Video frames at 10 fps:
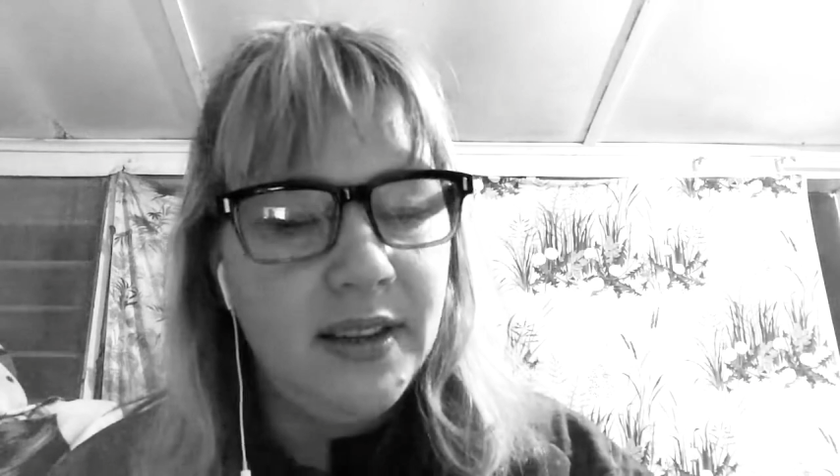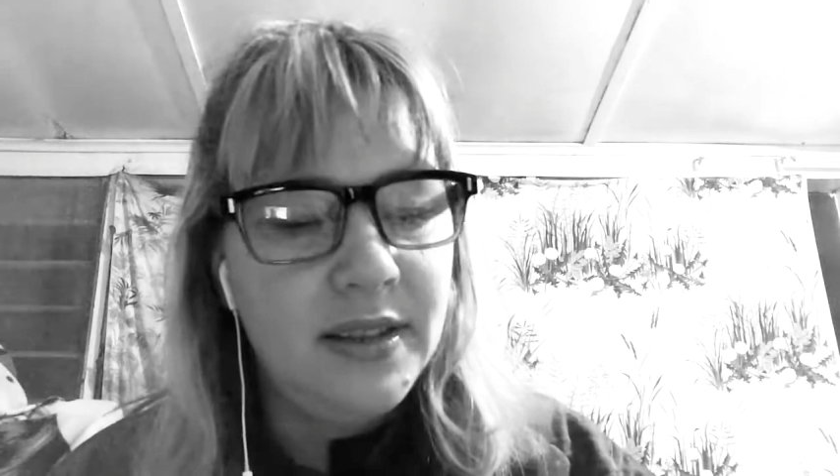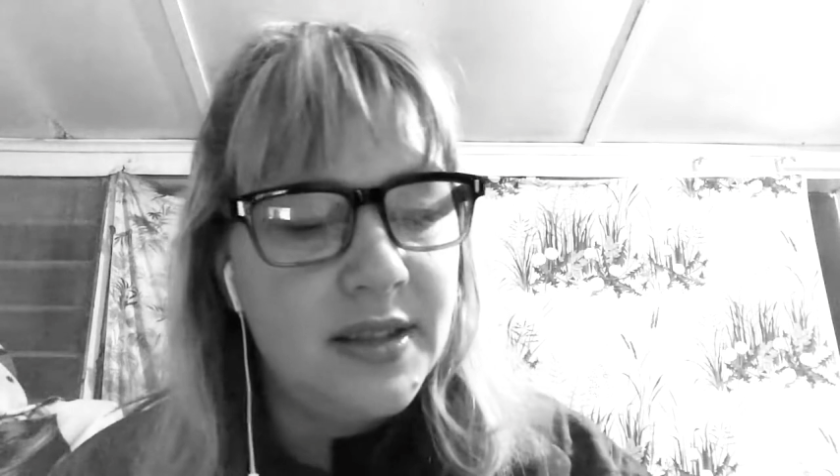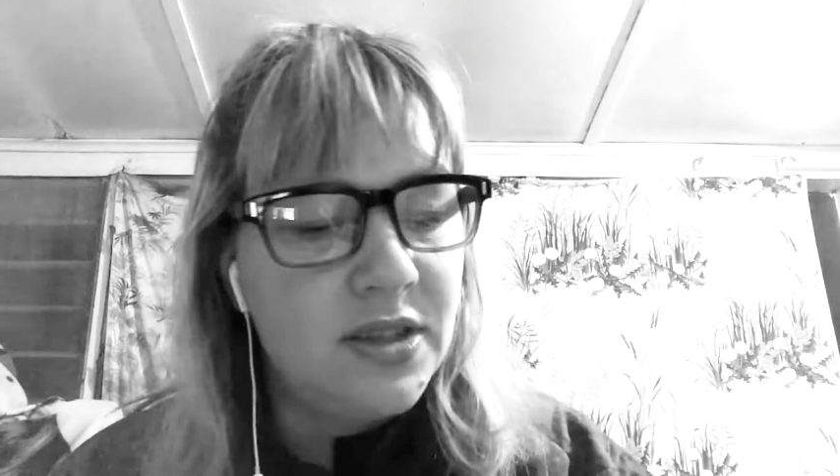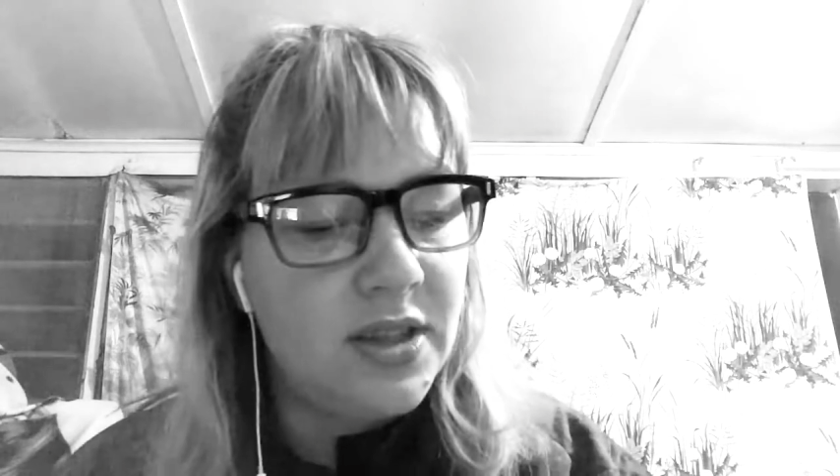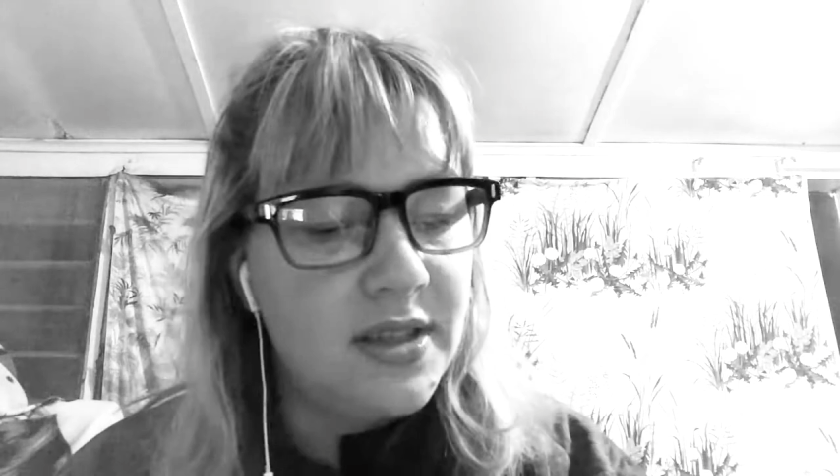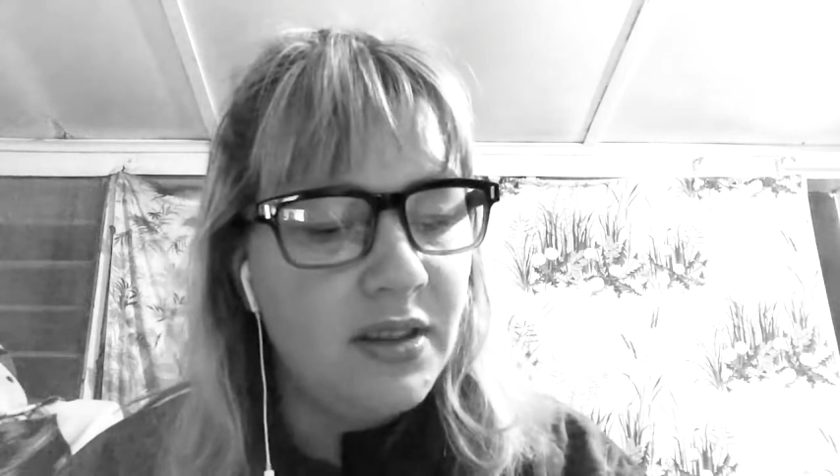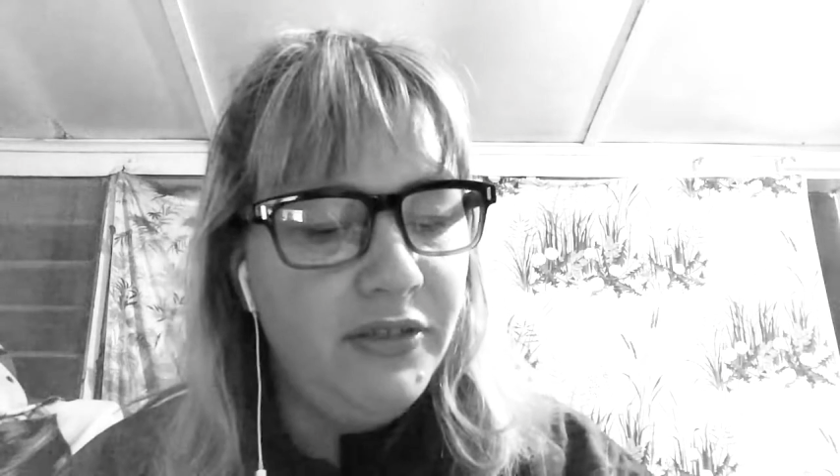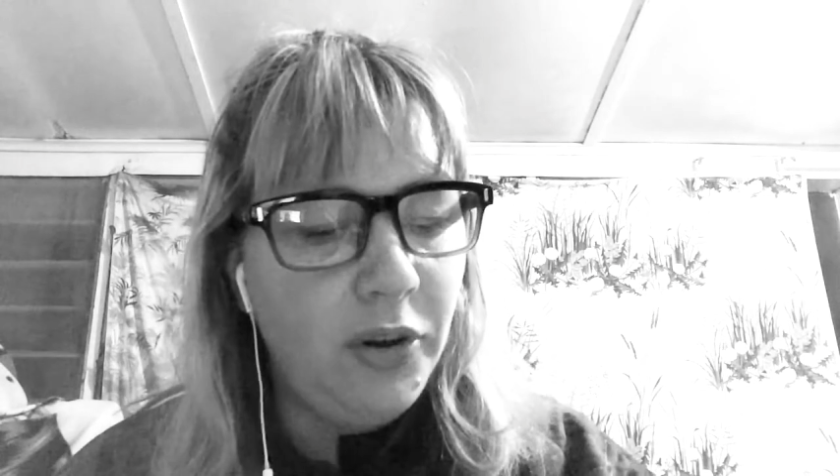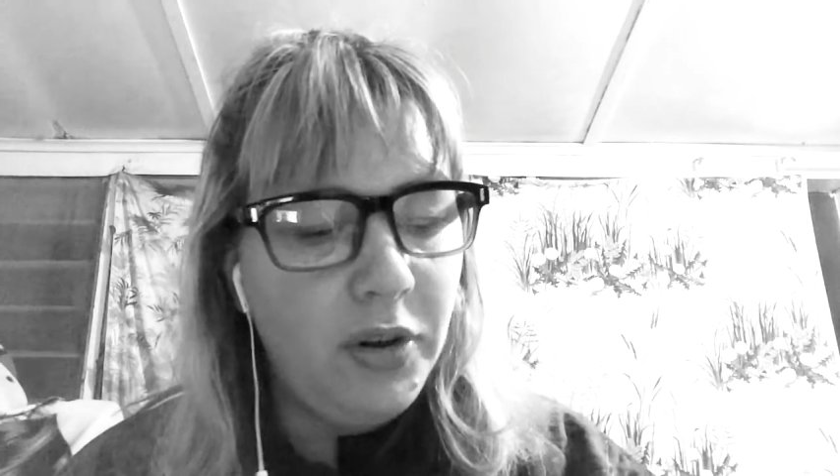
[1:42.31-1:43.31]
This is just a
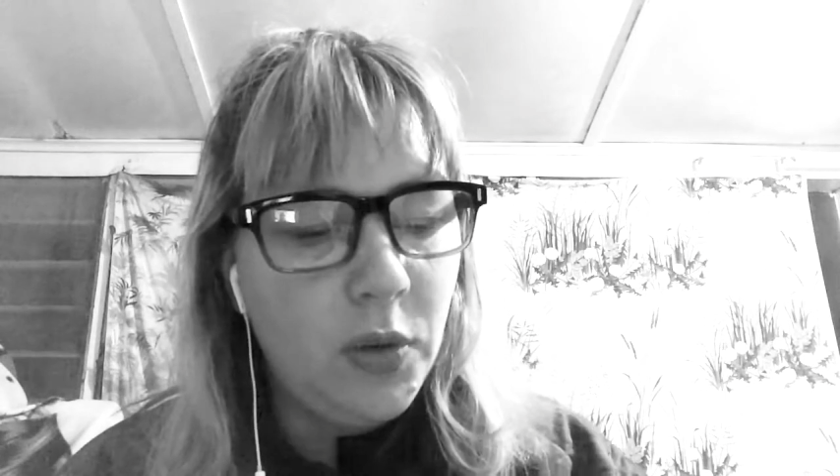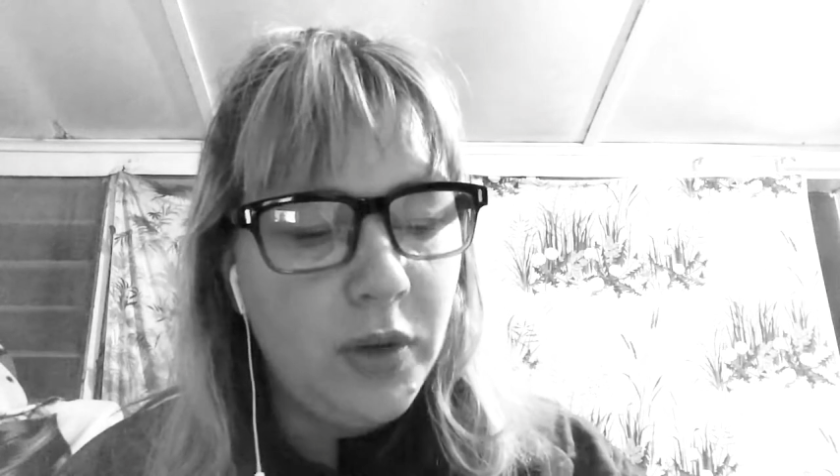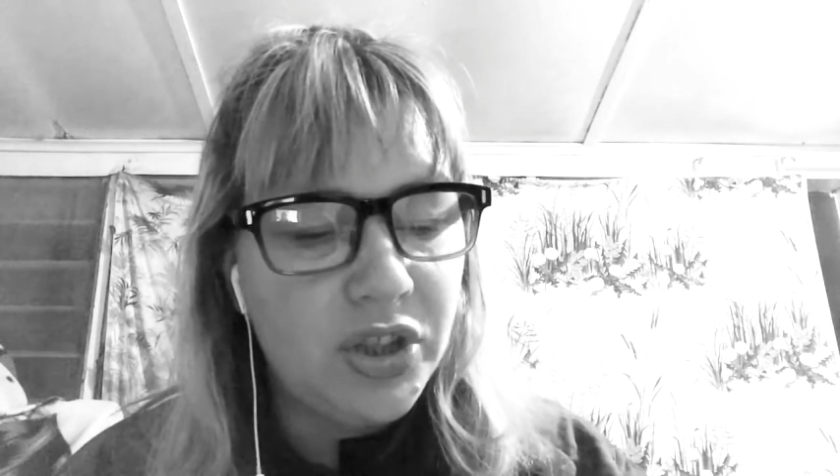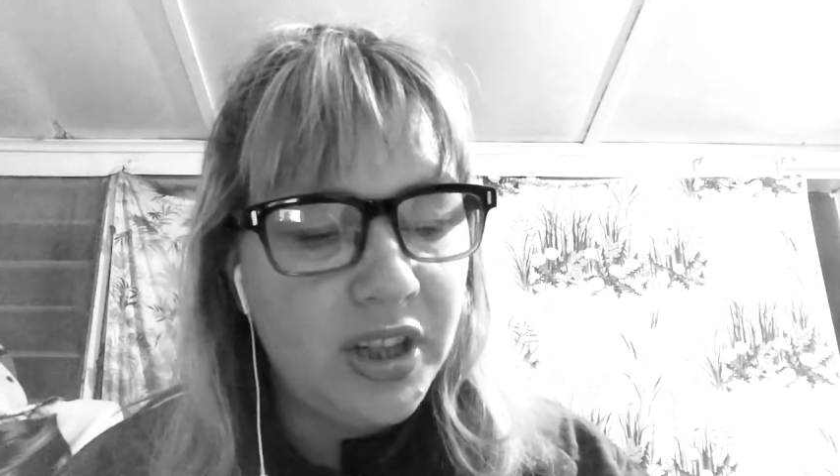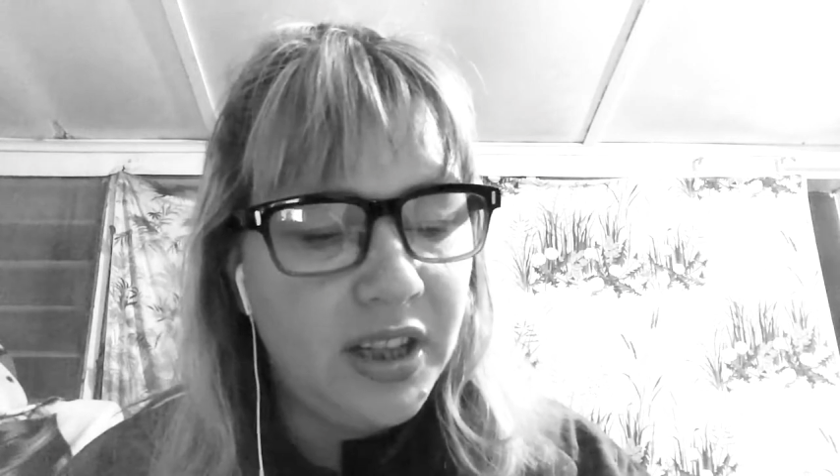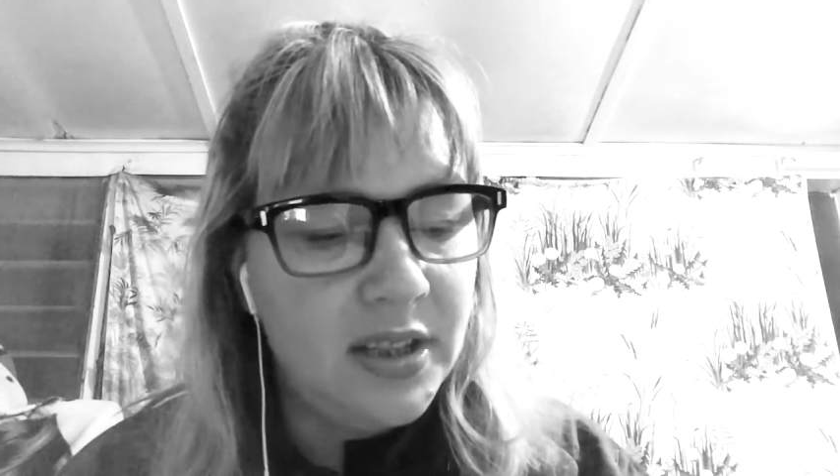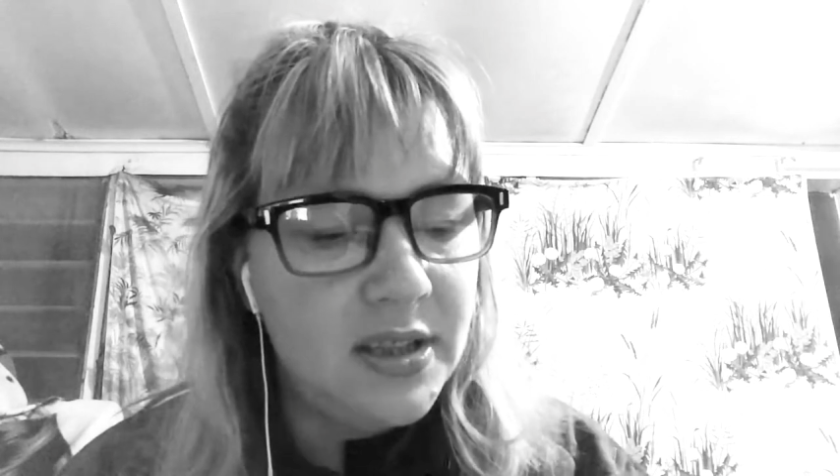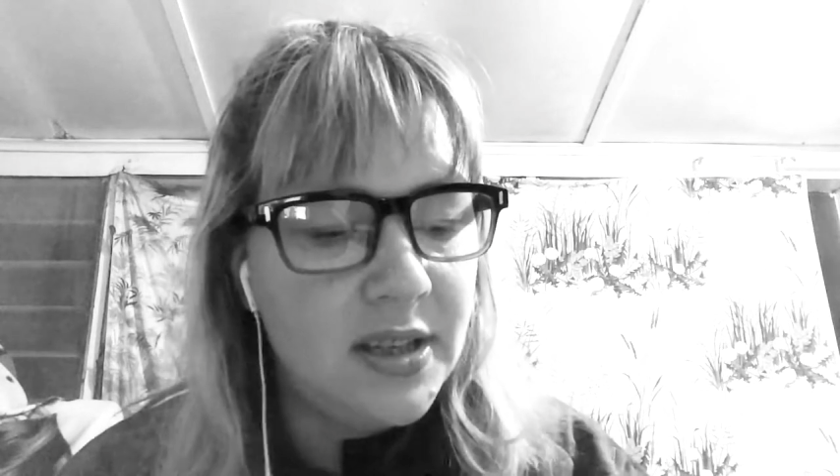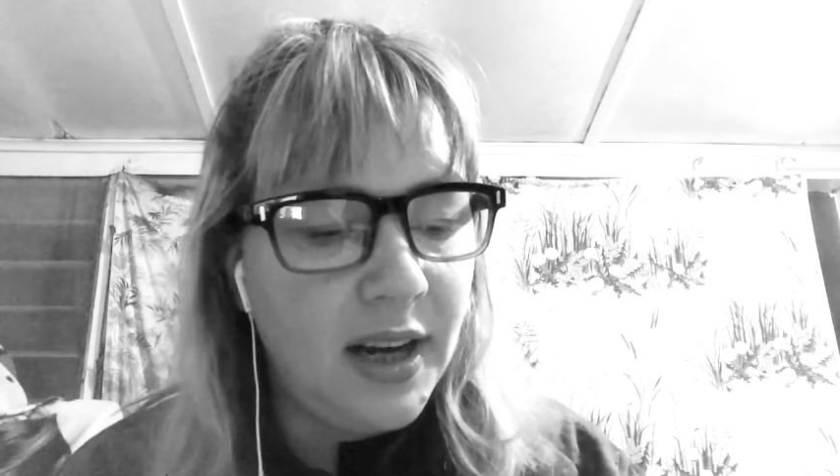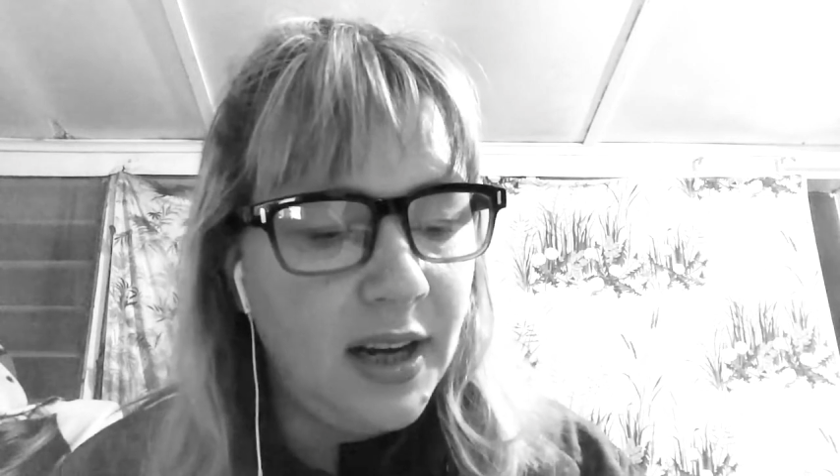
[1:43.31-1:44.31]
very quick check-in
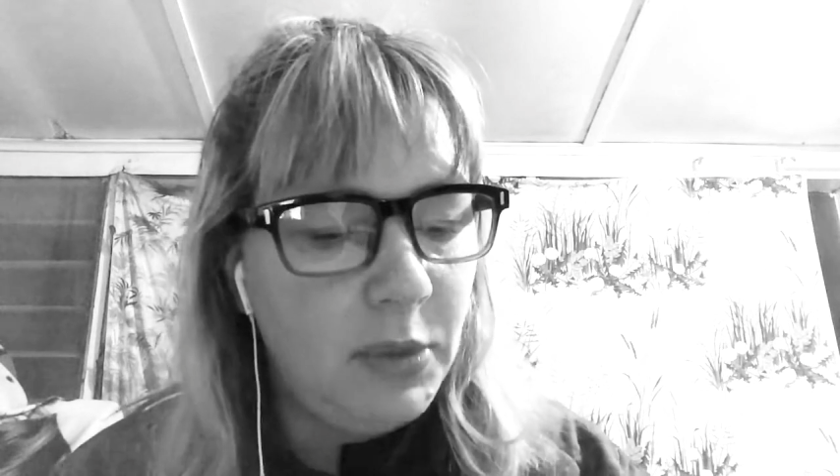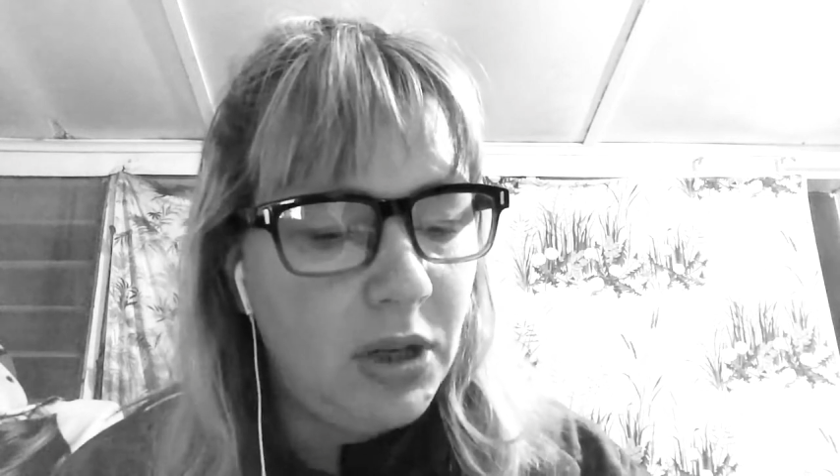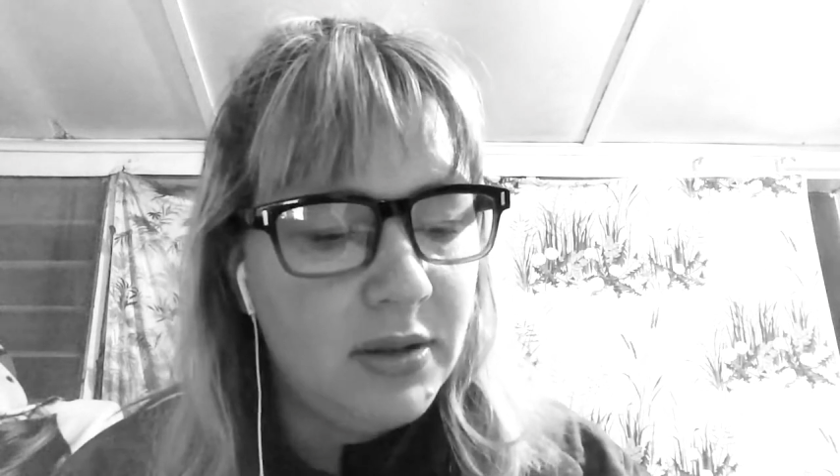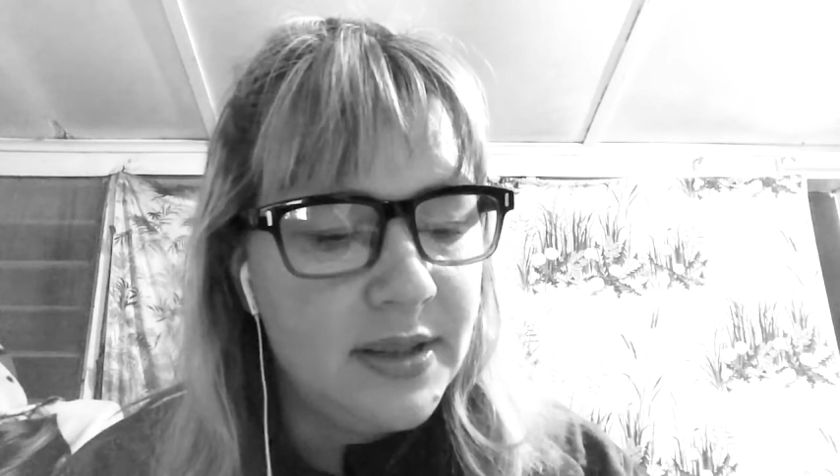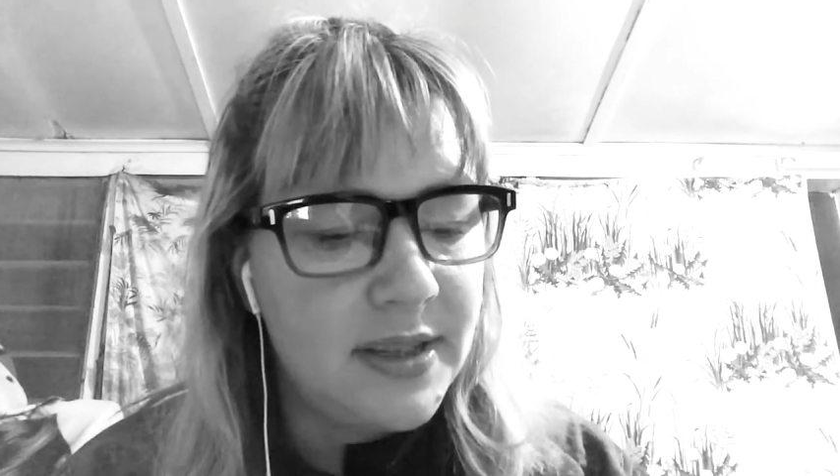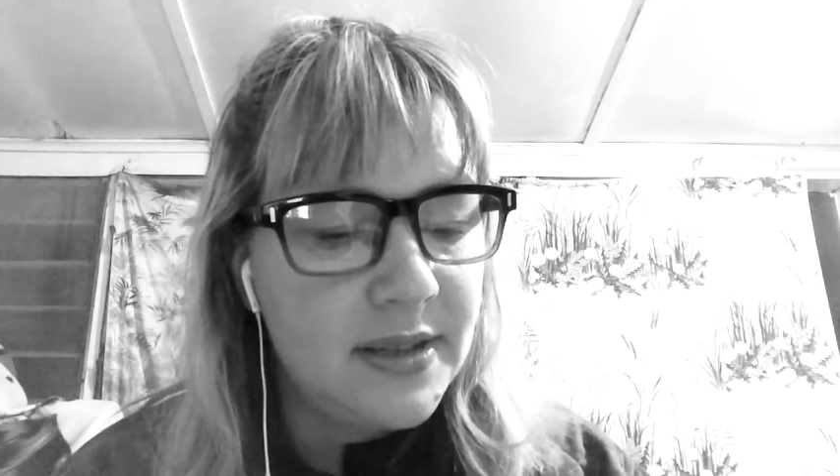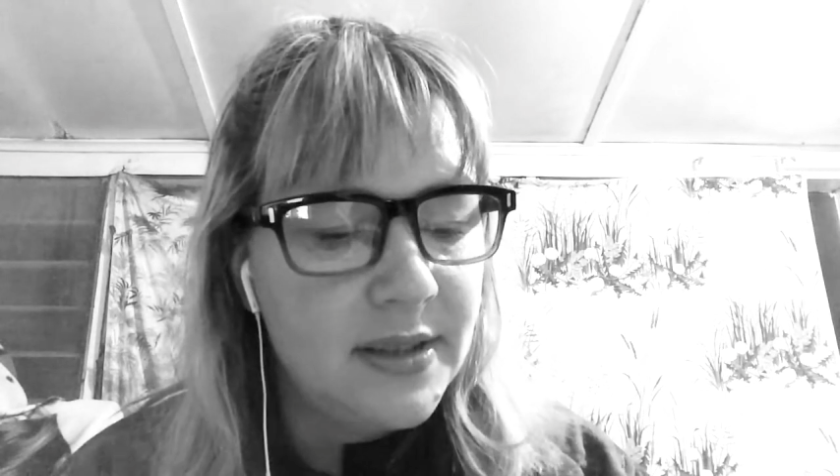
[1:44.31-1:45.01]
today because